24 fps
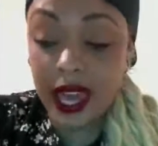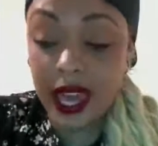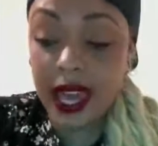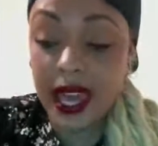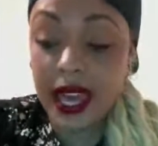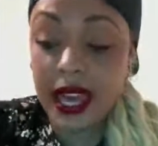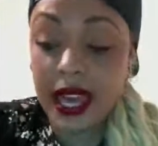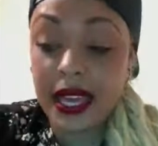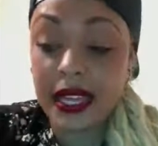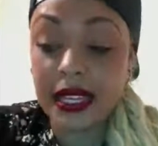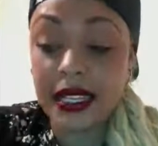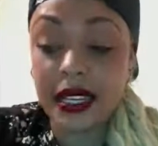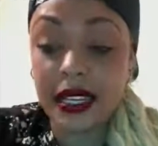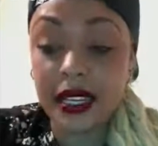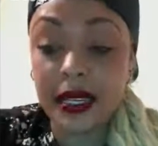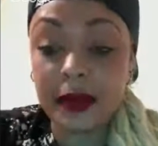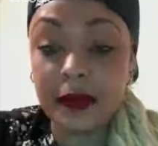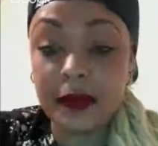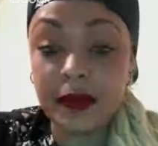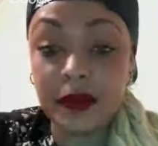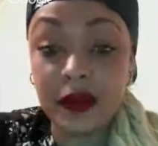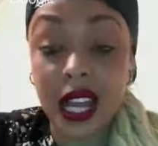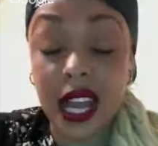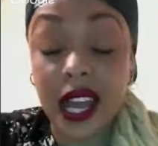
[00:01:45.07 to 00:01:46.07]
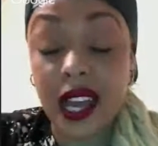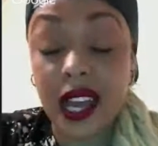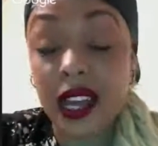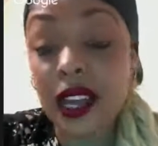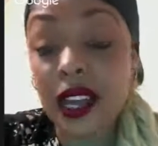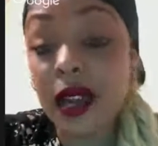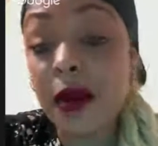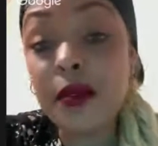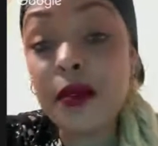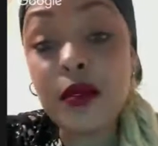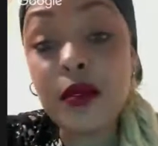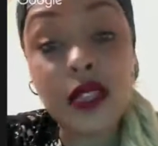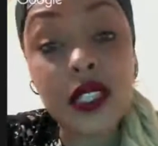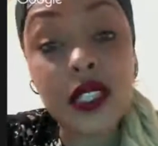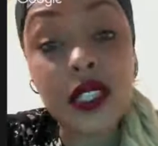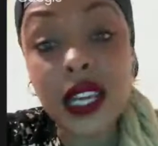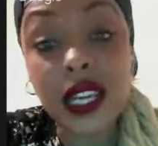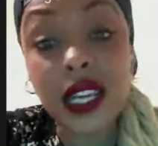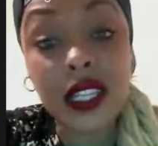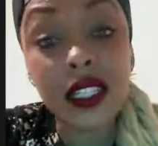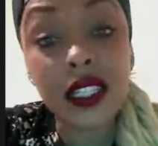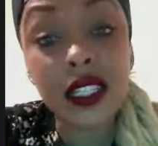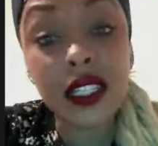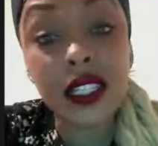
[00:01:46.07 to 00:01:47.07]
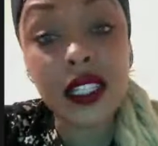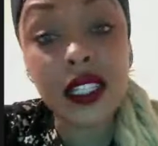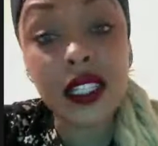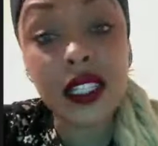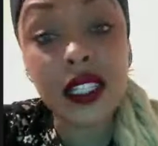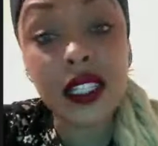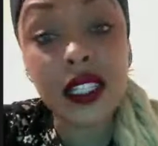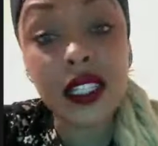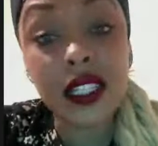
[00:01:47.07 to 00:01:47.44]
And that comes with taking chances.